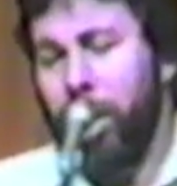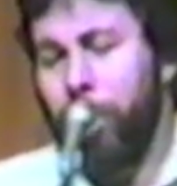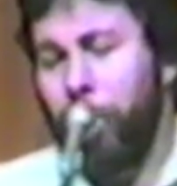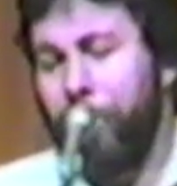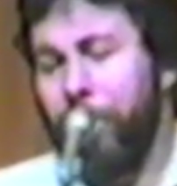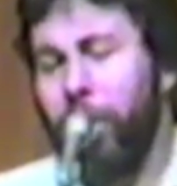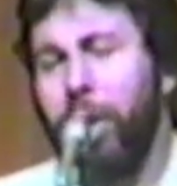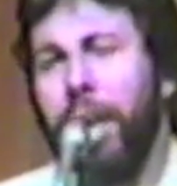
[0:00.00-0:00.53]
We
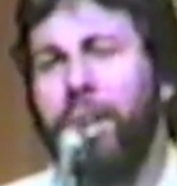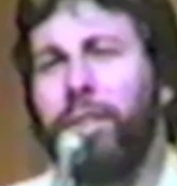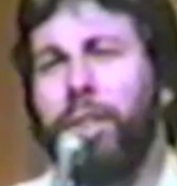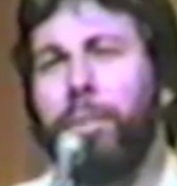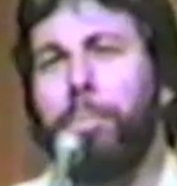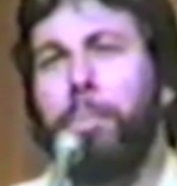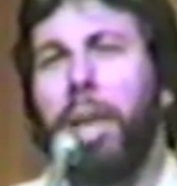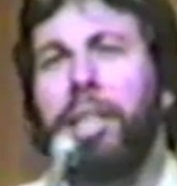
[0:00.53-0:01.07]
figured out
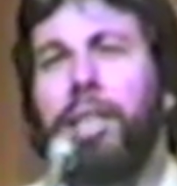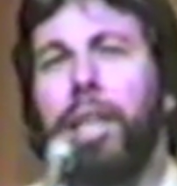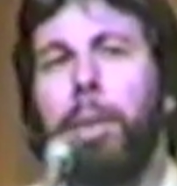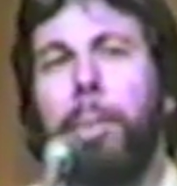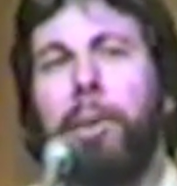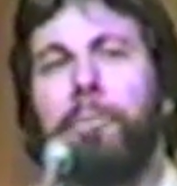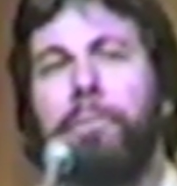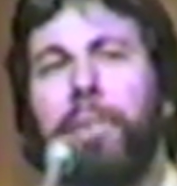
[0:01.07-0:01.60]
that it might take
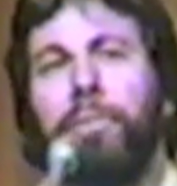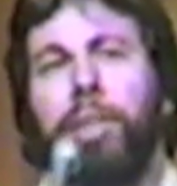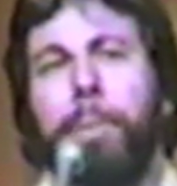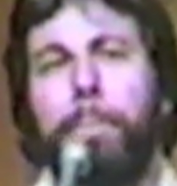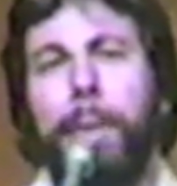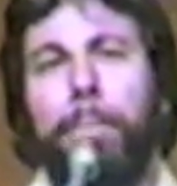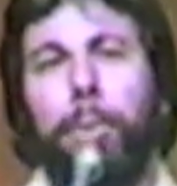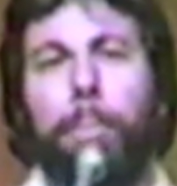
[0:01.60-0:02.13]
about 50
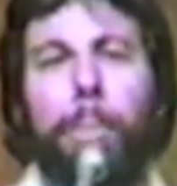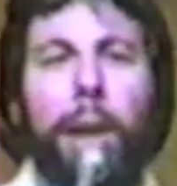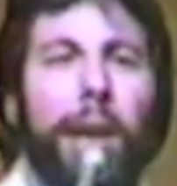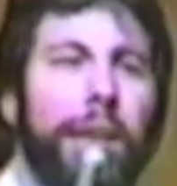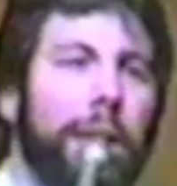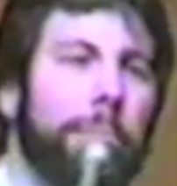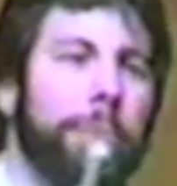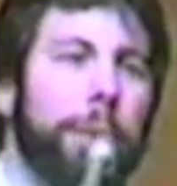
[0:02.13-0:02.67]
people
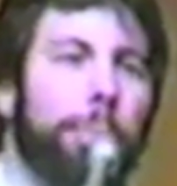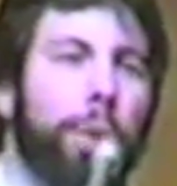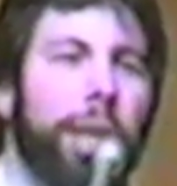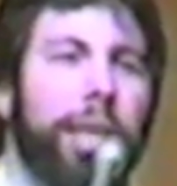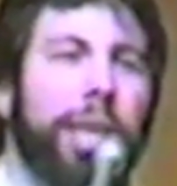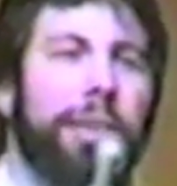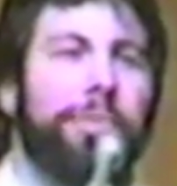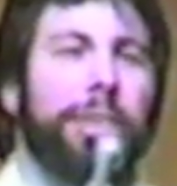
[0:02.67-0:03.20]
buying them to break
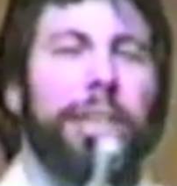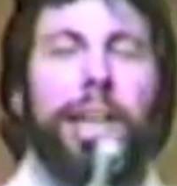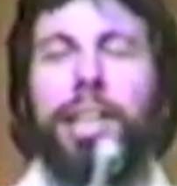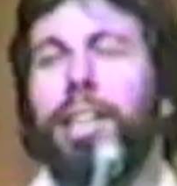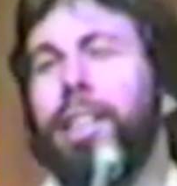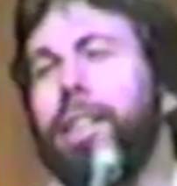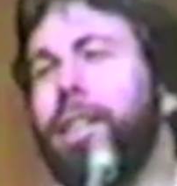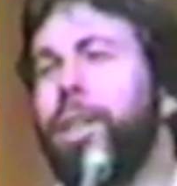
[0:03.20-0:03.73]
even. I
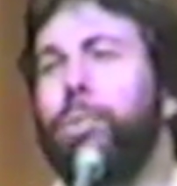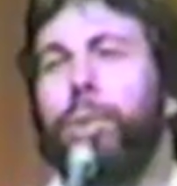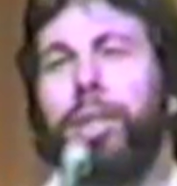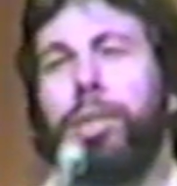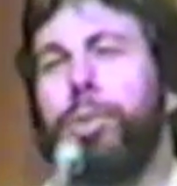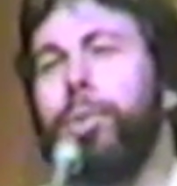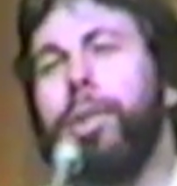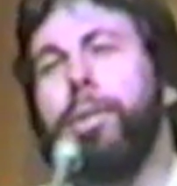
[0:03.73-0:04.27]
didn't think we'd
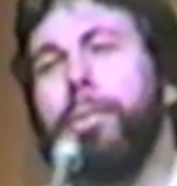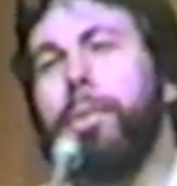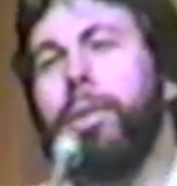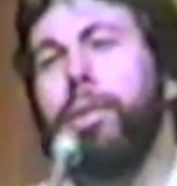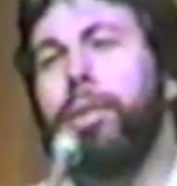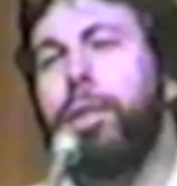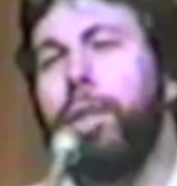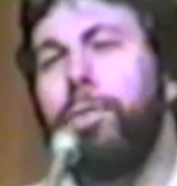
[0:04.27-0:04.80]
do
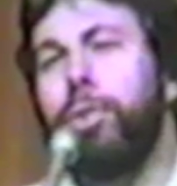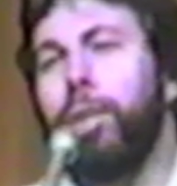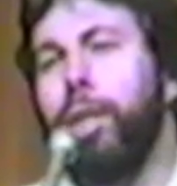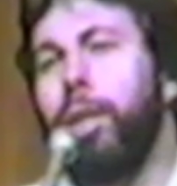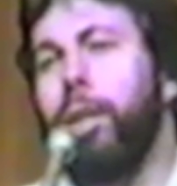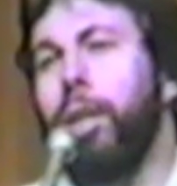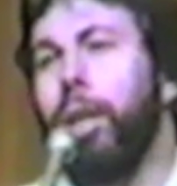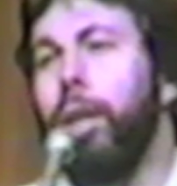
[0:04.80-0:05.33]
it. Steve
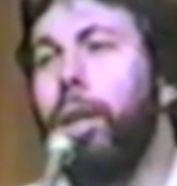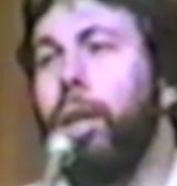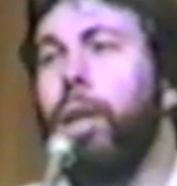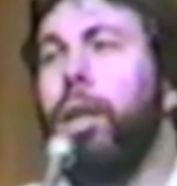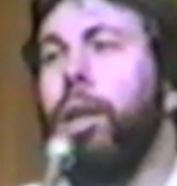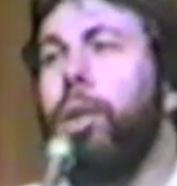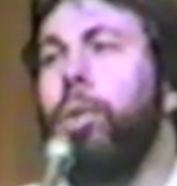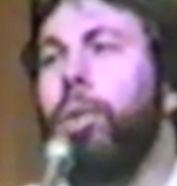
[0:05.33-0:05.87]
said,
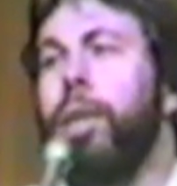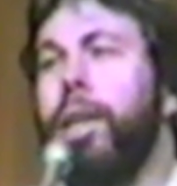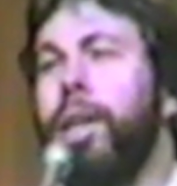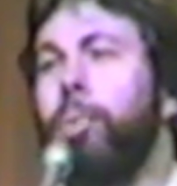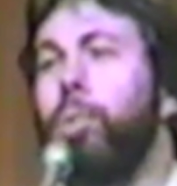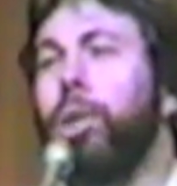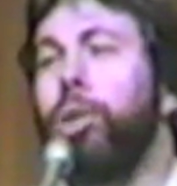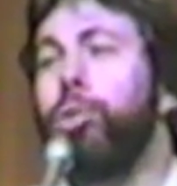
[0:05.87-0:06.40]
yeah,
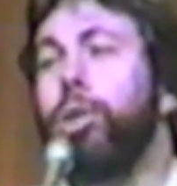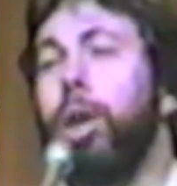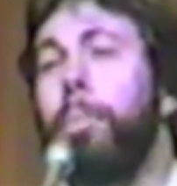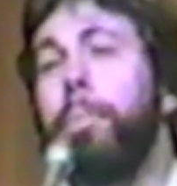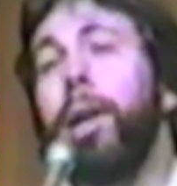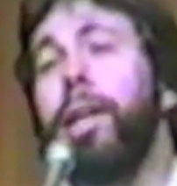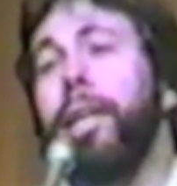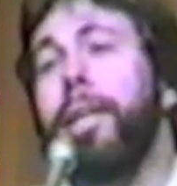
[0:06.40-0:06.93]
we'll lose our
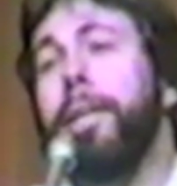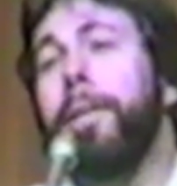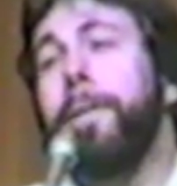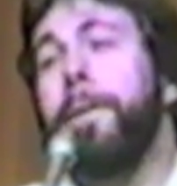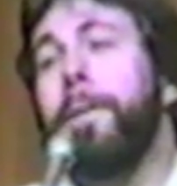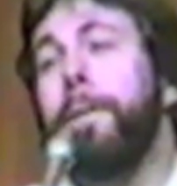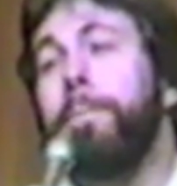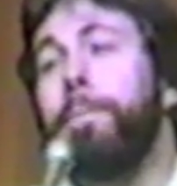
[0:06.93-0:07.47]
money,
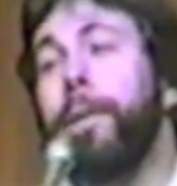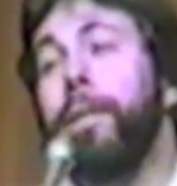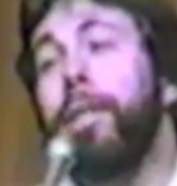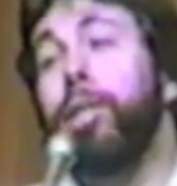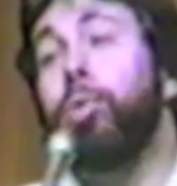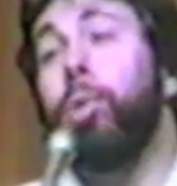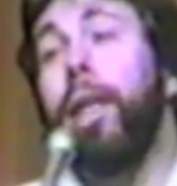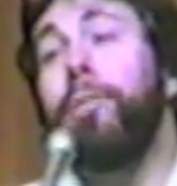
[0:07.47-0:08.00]
but at
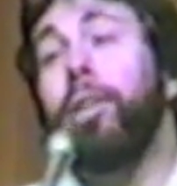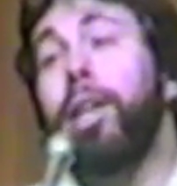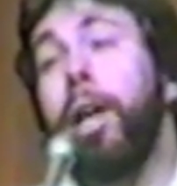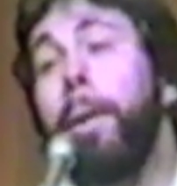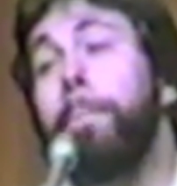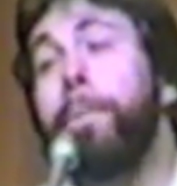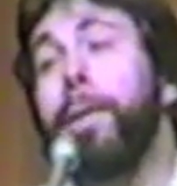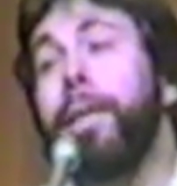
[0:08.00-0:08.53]
least we'll have a
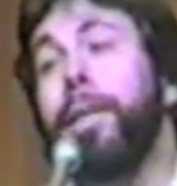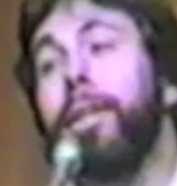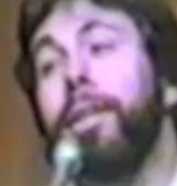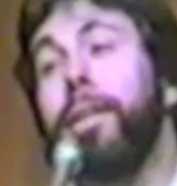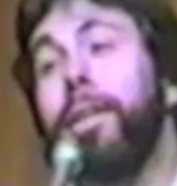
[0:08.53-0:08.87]
company.